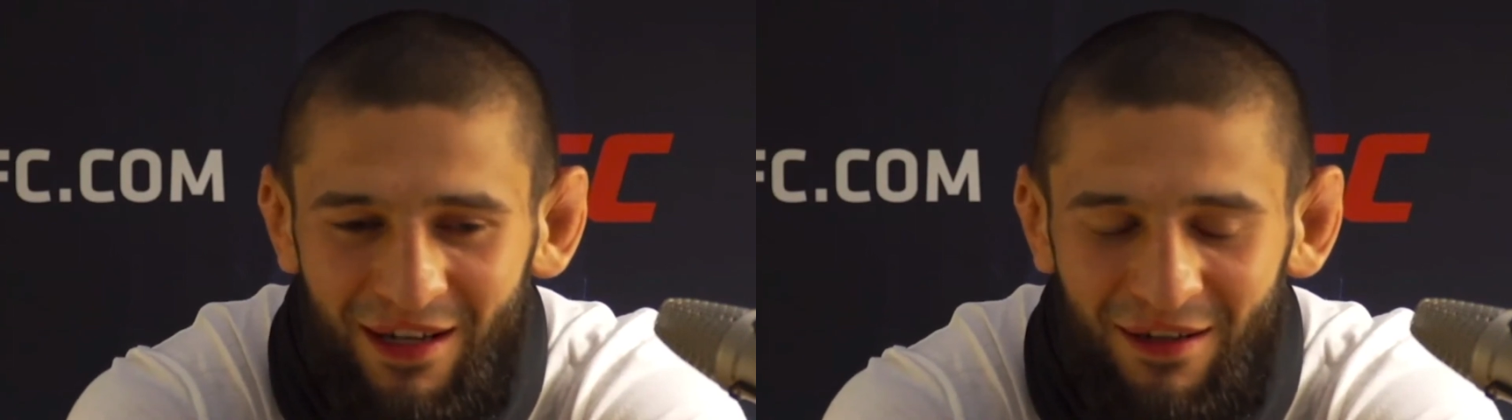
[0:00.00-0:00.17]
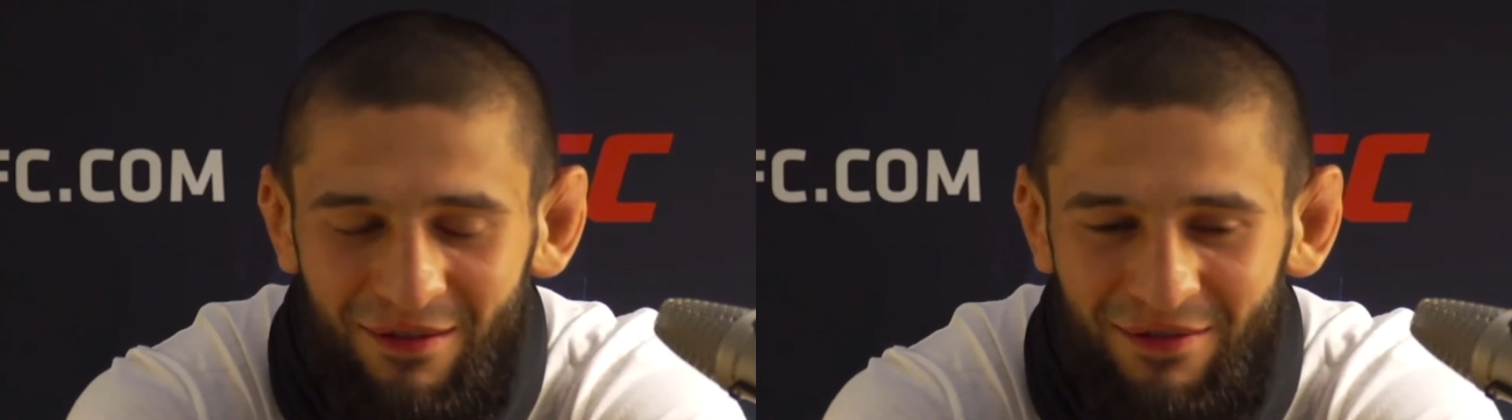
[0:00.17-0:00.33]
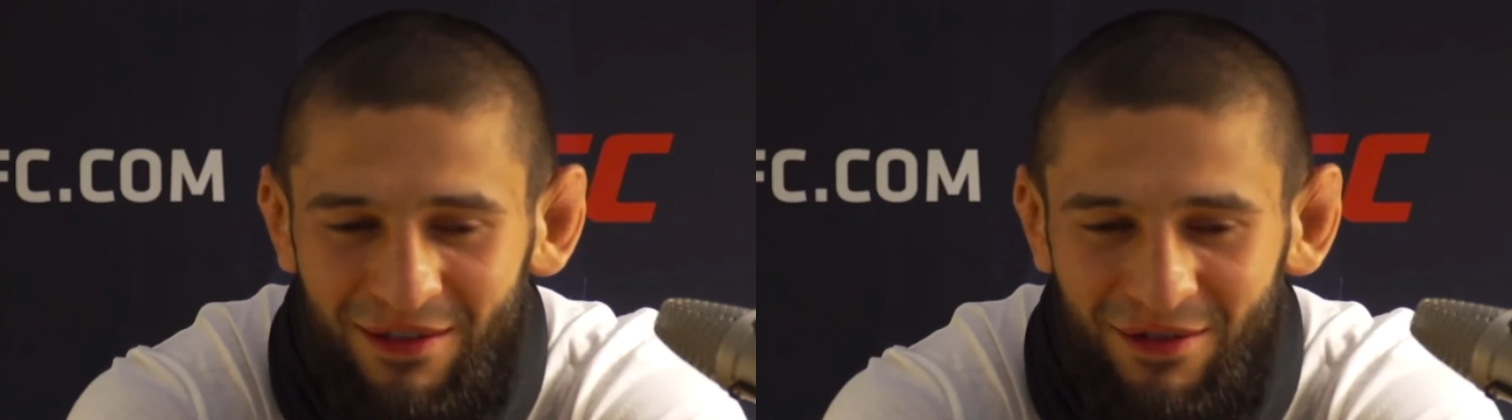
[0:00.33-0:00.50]

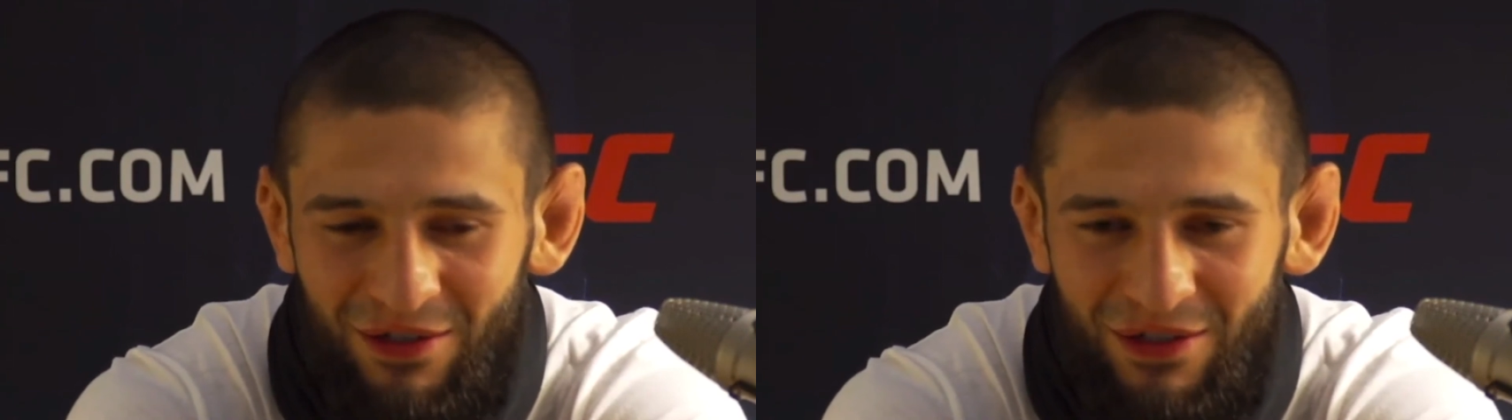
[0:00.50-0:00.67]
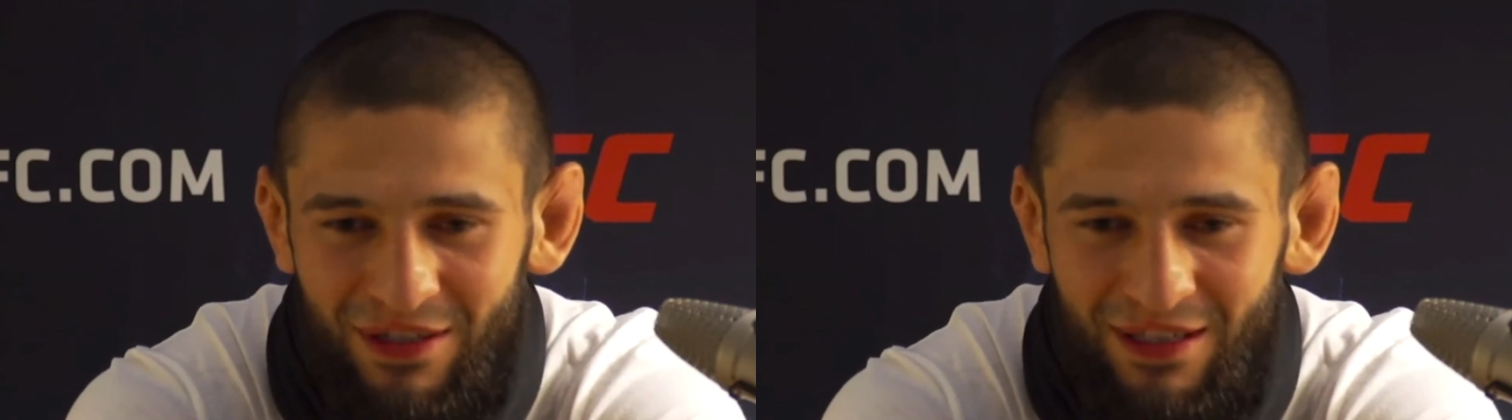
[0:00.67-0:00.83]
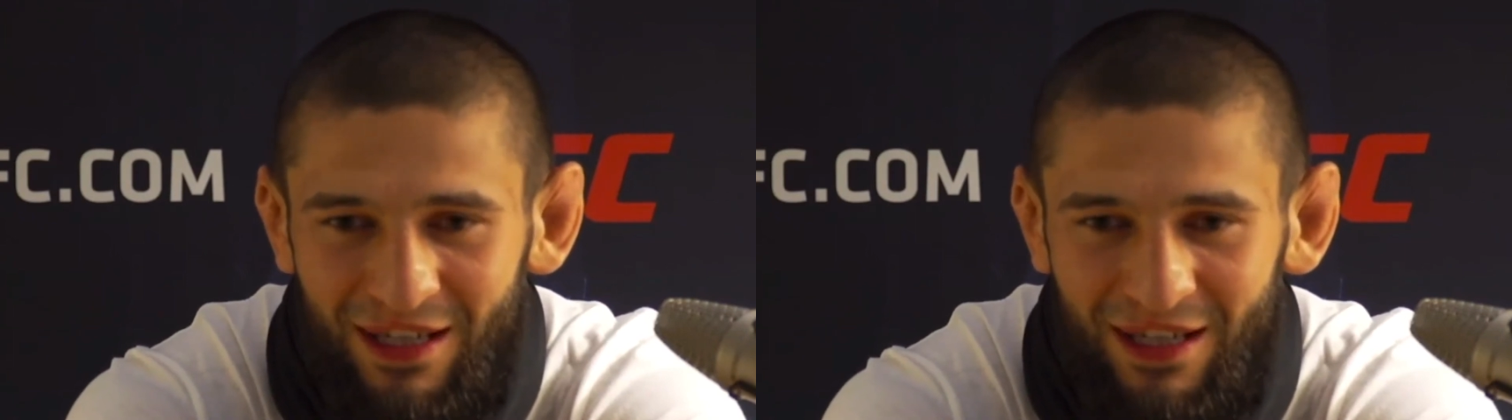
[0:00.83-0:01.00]
I feel
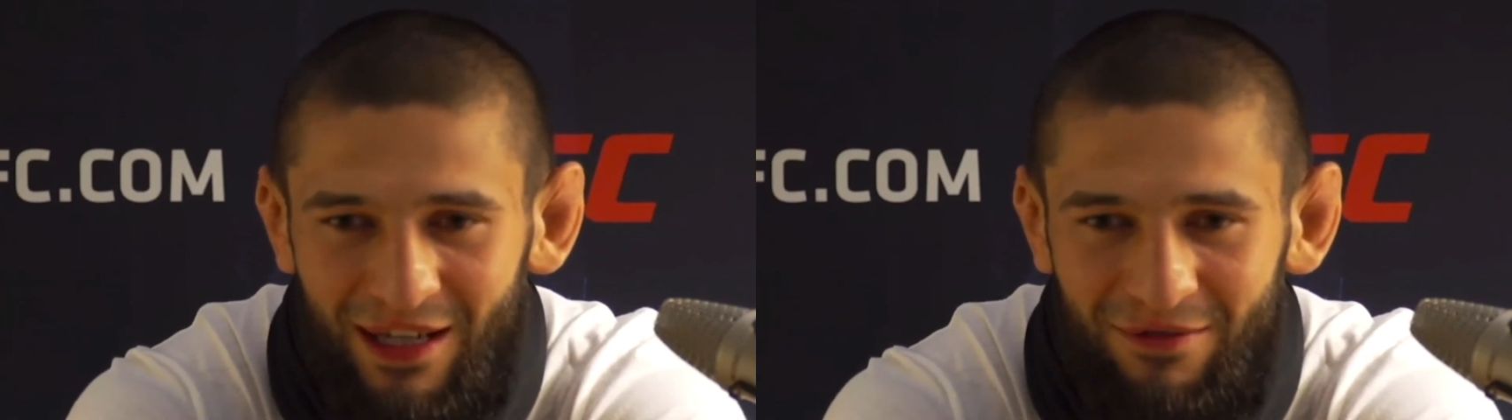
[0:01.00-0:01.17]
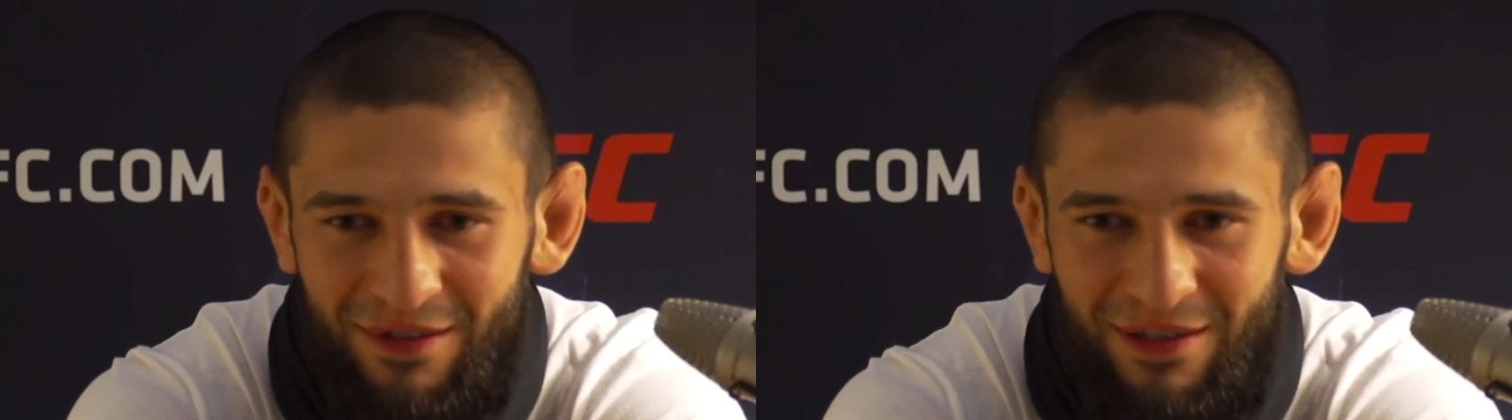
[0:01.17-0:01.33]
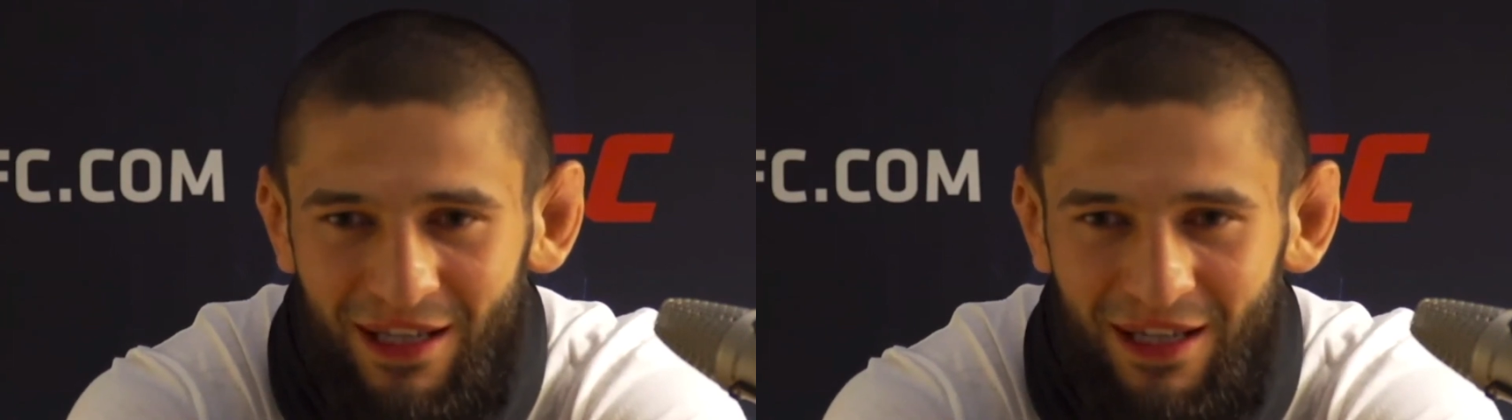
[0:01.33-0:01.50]
nothing. I
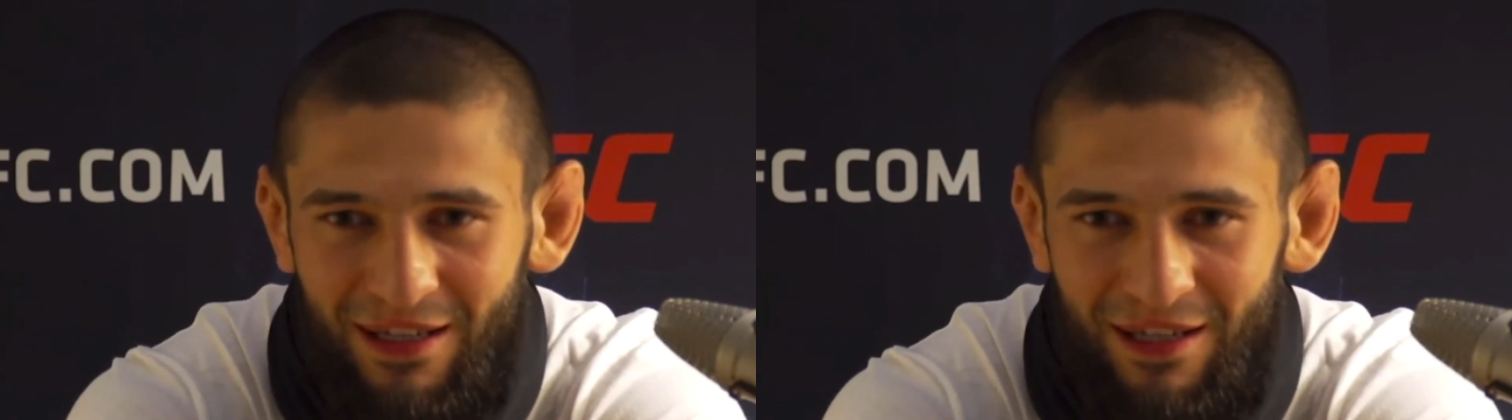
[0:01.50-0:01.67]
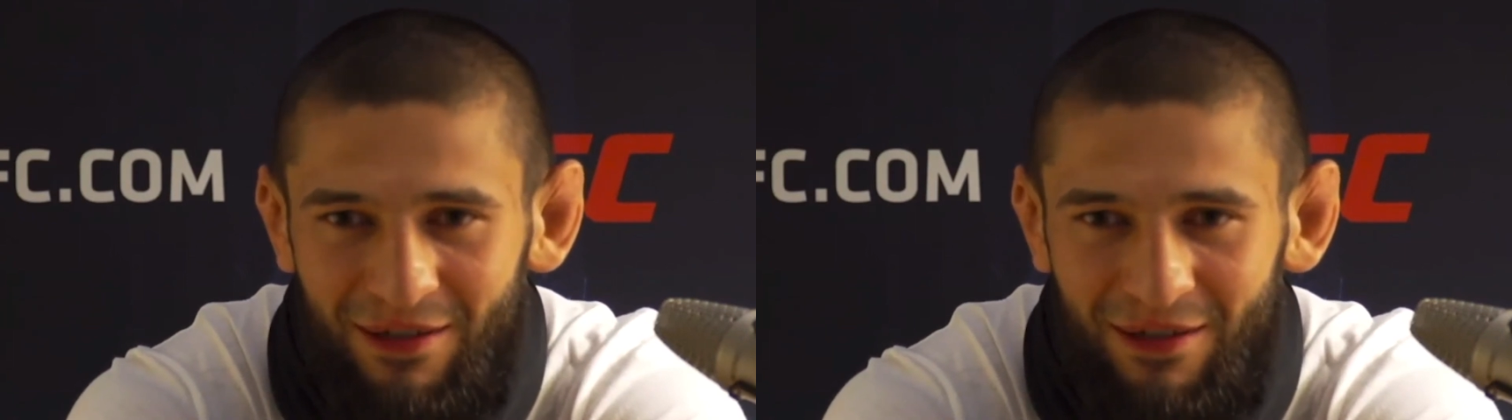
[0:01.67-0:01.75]
feel like